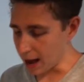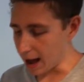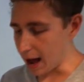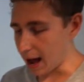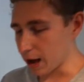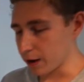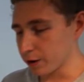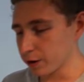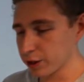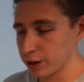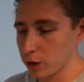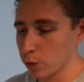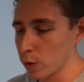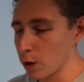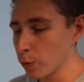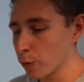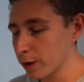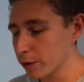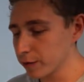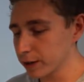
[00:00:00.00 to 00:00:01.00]
And you know
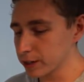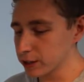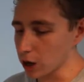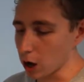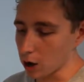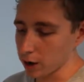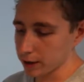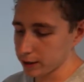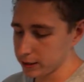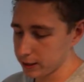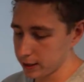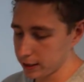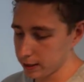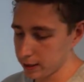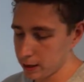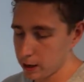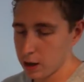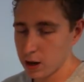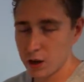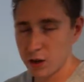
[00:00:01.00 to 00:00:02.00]
when we're
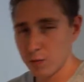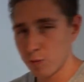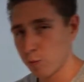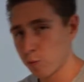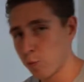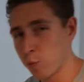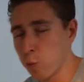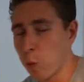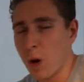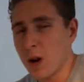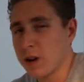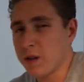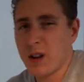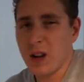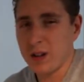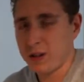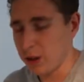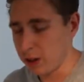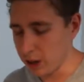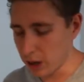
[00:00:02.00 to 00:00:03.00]
retargeting, one
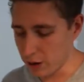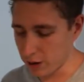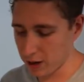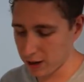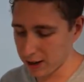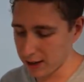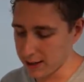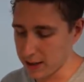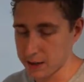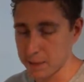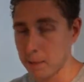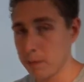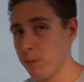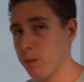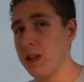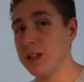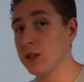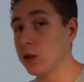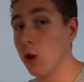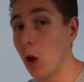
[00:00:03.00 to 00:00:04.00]
uh, you know again there's
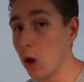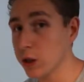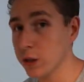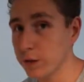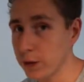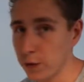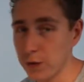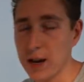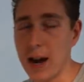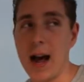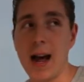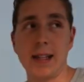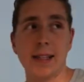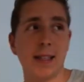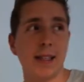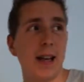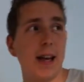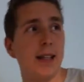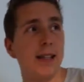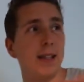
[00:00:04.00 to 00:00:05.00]
there's lots of different ad
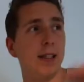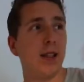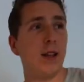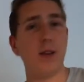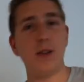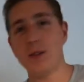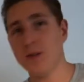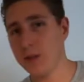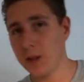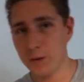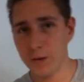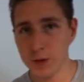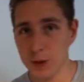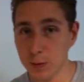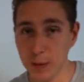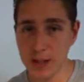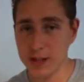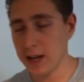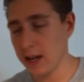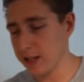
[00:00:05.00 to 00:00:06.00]
sets, there's loads of different
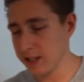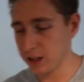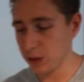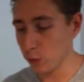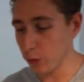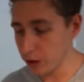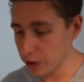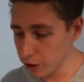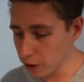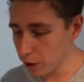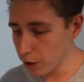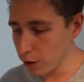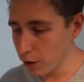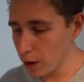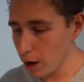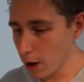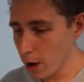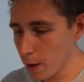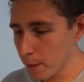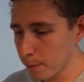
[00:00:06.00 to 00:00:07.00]
split testing we do,
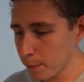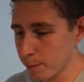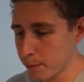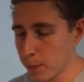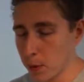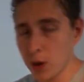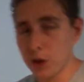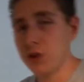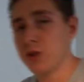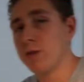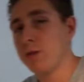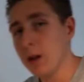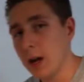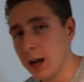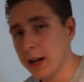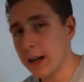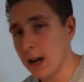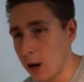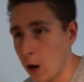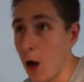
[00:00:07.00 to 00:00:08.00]
but
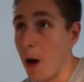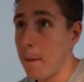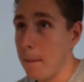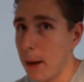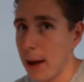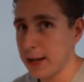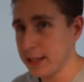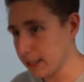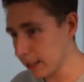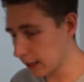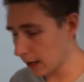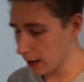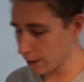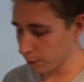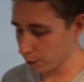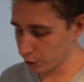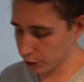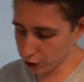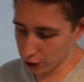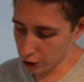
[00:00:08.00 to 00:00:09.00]
again, at a basic
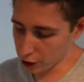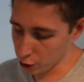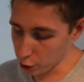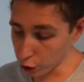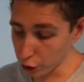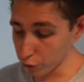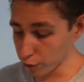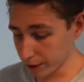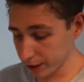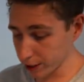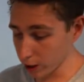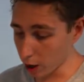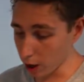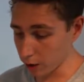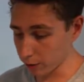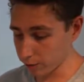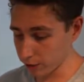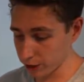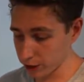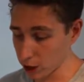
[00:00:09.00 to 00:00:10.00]
level, you know, you could
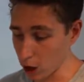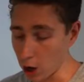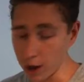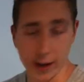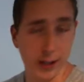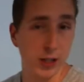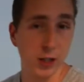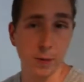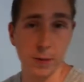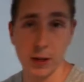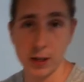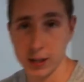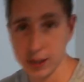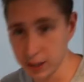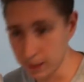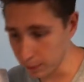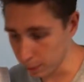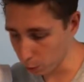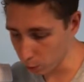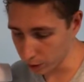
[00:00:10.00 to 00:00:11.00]
retar retarget something as
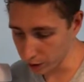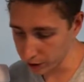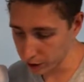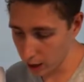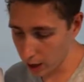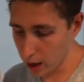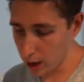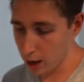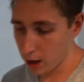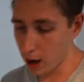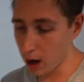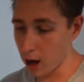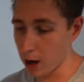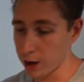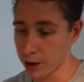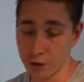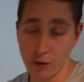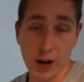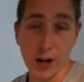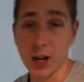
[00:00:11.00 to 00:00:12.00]
simple as uh,
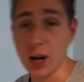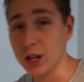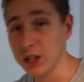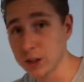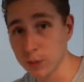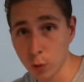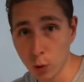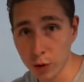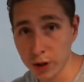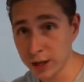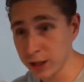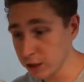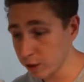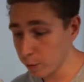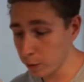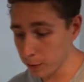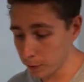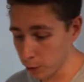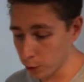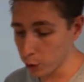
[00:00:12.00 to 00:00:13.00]
and create a custom audience
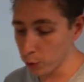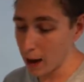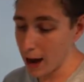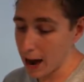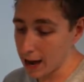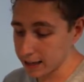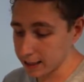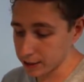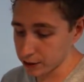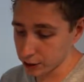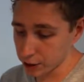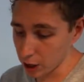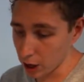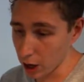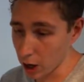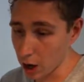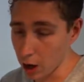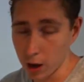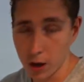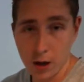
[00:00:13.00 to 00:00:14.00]
of people who added to
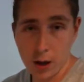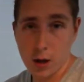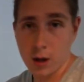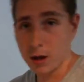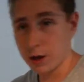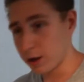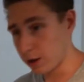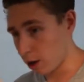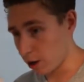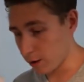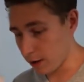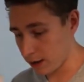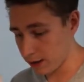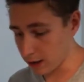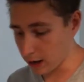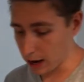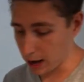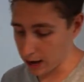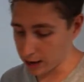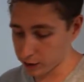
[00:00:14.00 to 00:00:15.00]
cart, you know, in
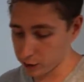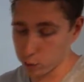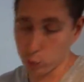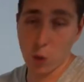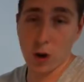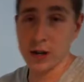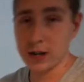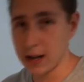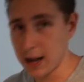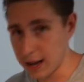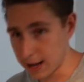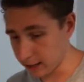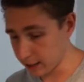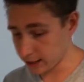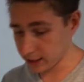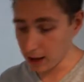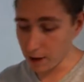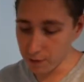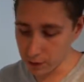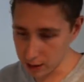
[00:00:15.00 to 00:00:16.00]
the last one day,
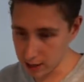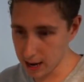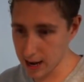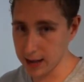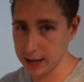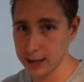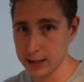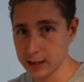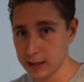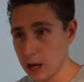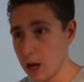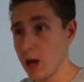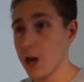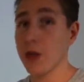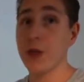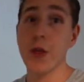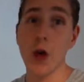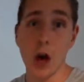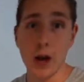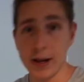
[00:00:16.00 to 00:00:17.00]
seven days,
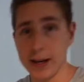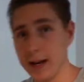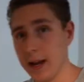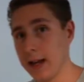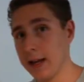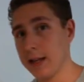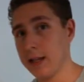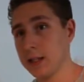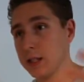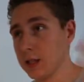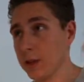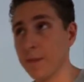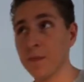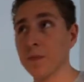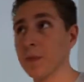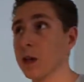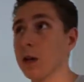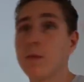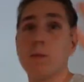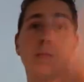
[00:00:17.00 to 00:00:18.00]
30 days,
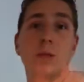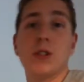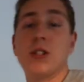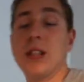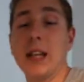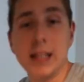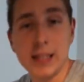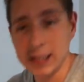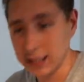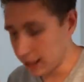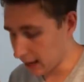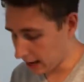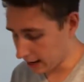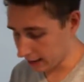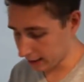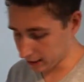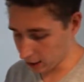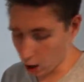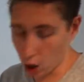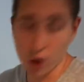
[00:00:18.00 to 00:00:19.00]
60
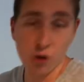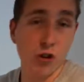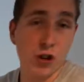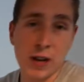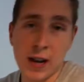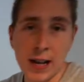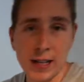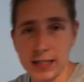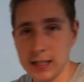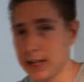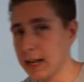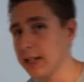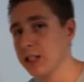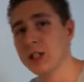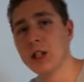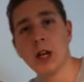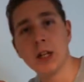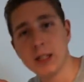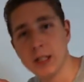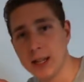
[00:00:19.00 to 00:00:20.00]
days, 180 days,
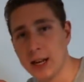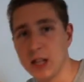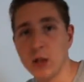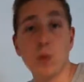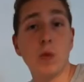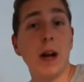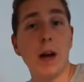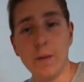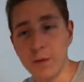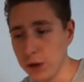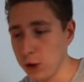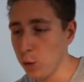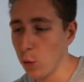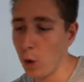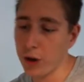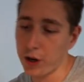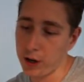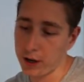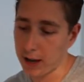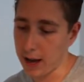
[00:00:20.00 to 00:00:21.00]
90 days, whatever you
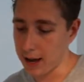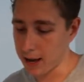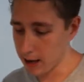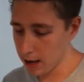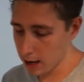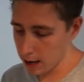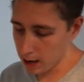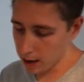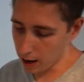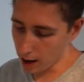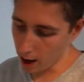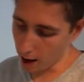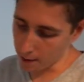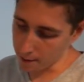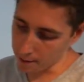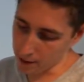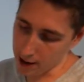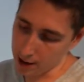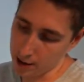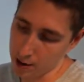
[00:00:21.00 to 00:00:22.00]
want, okay?
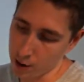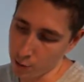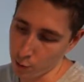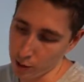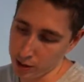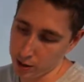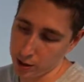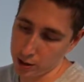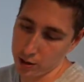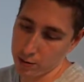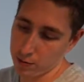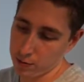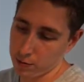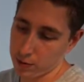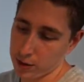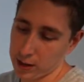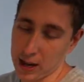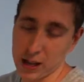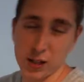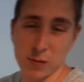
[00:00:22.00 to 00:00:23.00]
Um, and, and we can
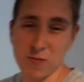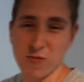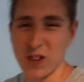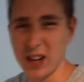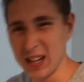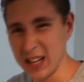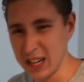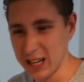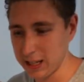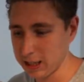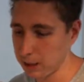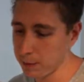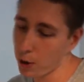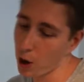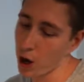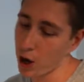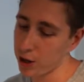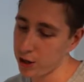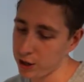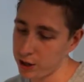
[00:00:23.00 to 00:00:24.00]
get some really easy
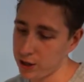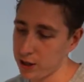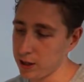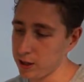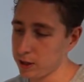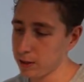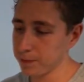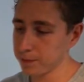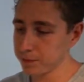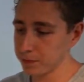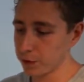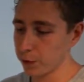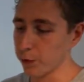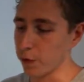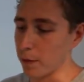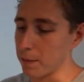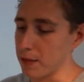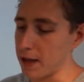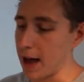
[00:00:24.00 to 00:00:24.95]
purchases from